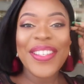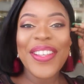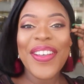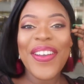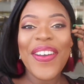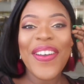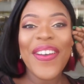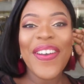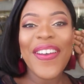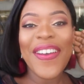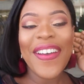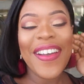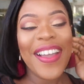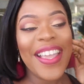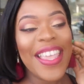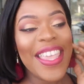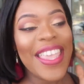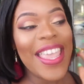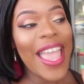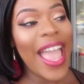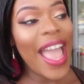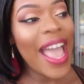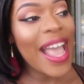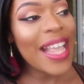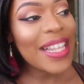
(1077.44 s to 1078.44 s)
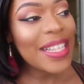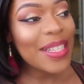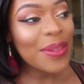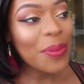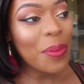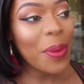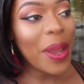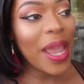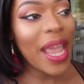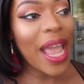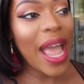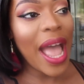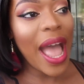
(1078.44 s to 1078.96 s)
So yes,
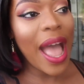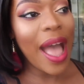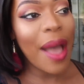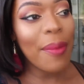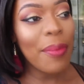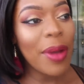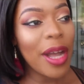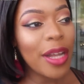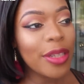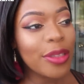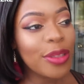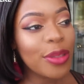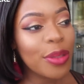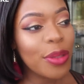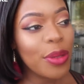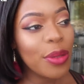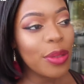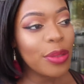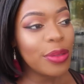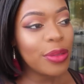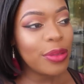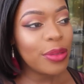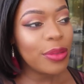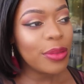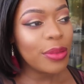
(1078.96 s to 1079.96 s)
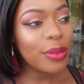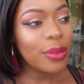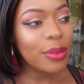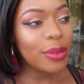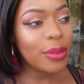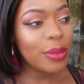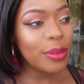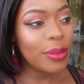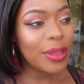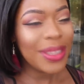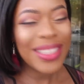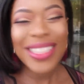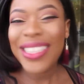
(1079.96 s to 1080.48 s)
we are about to go
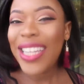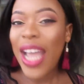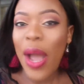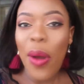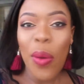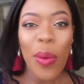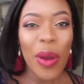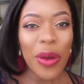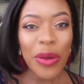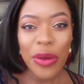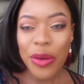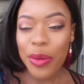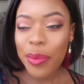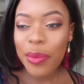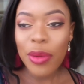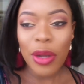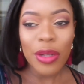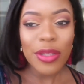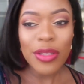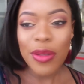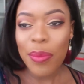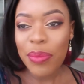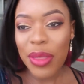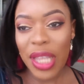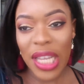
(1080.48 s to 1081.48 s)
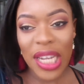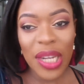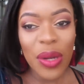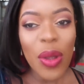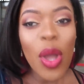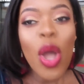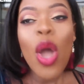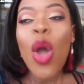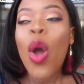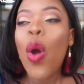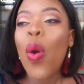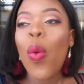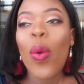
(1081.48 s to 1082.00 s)
to visit the upper room or something.
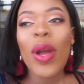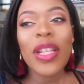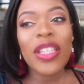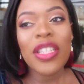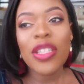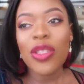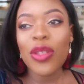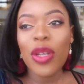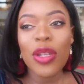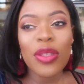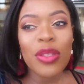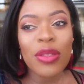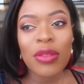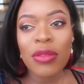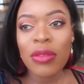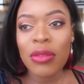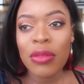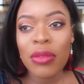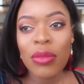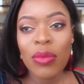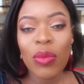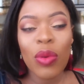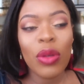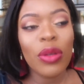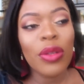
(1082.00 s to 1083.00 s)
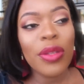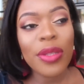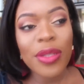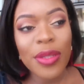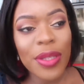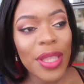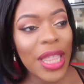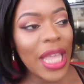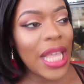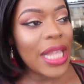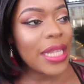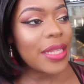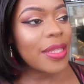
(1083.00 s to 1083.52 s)
We're just going to do one or two
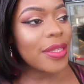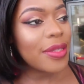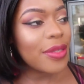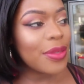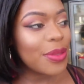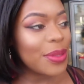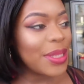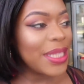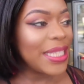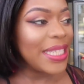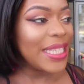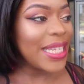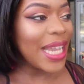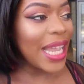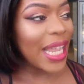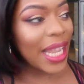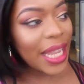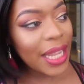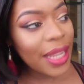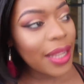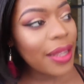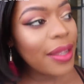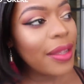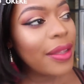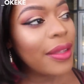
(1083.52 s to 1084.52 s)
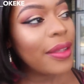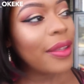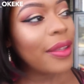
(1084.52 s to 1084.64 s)
things today.